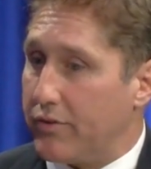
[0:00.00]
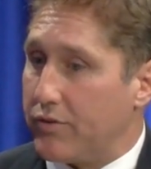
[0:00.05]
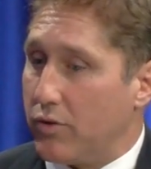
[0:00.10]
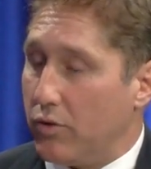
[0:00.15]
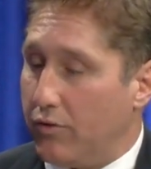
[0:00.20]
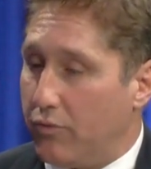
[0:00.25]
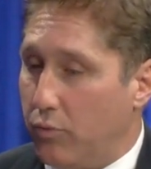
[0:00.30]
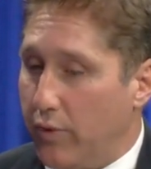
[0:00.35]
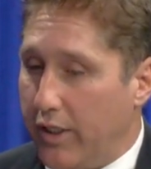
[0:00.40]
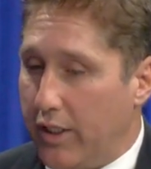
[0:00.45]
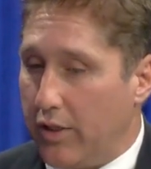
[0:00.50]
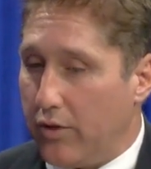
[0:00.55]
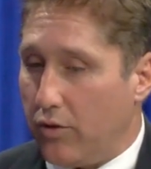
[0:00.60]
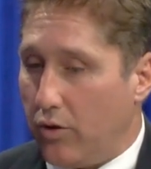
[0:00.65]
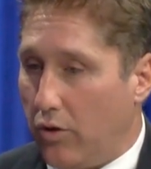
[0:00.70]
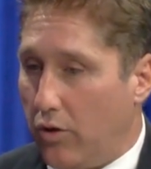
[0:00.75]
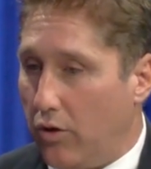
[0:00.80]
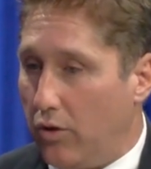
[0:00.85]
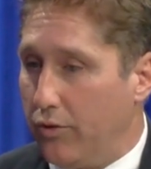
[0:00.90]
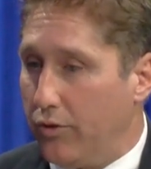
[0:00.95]
So if we can
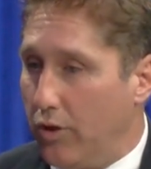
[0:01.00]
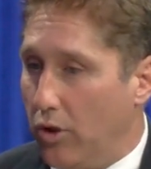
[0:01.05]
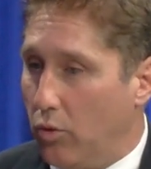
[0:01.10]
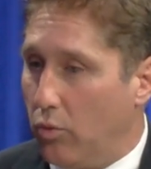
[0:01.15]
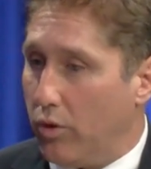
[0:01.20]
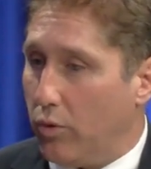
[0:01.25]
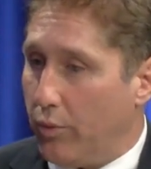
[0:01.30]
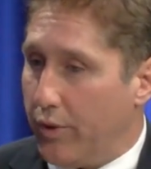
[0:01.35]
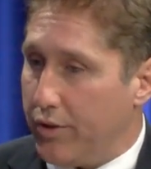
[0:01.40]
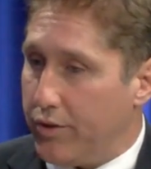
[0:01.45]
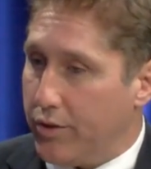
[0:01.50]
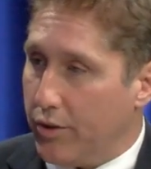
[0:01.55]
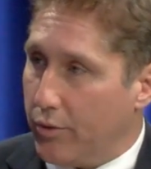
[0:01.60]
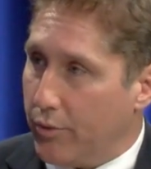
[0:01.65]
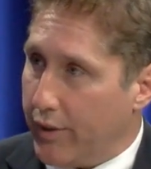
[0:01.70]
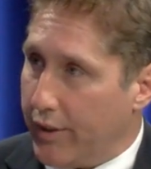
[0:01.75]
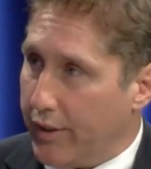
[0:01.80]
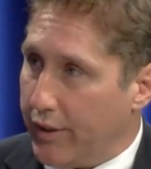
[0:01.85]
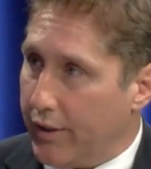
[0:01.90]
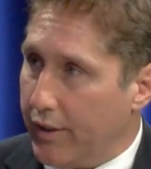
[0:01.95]
all know what we're
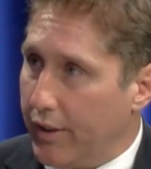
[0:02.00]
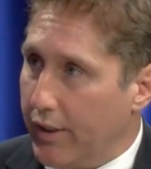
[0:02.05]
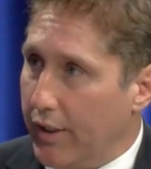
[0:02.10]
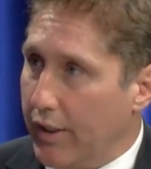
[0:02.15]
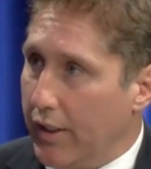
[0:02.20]
doing